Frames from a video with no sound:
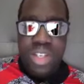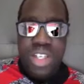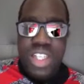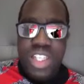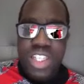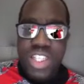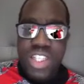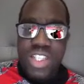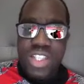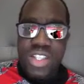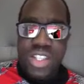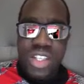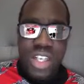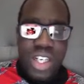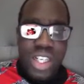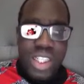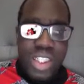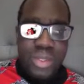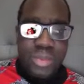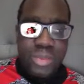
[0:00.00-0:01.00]
League.
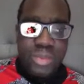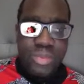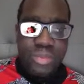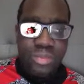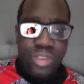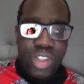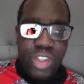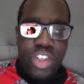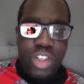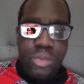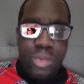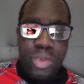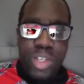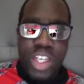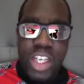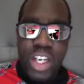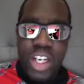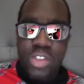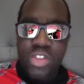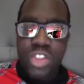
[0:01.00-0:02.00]
Um, you've got to
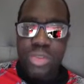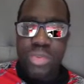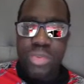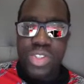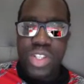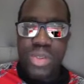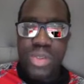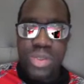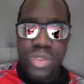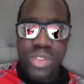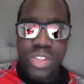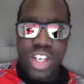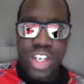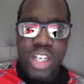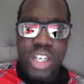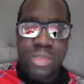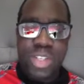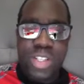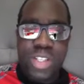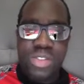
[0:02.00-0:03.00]
play 100% all the
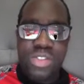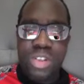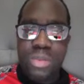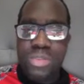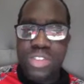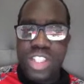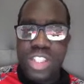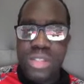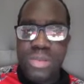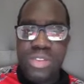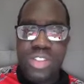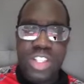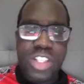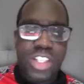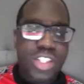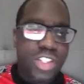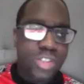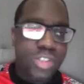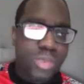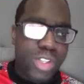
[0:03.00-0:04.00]
time against top teams and
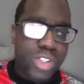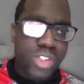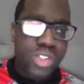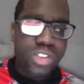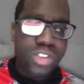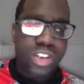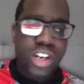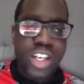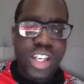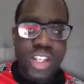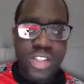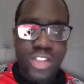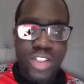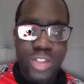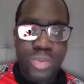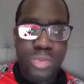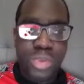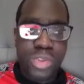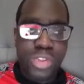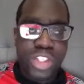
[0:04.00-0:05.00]
especially tight against
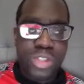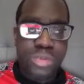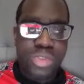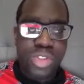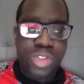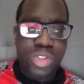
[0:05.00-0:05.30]
the small teams as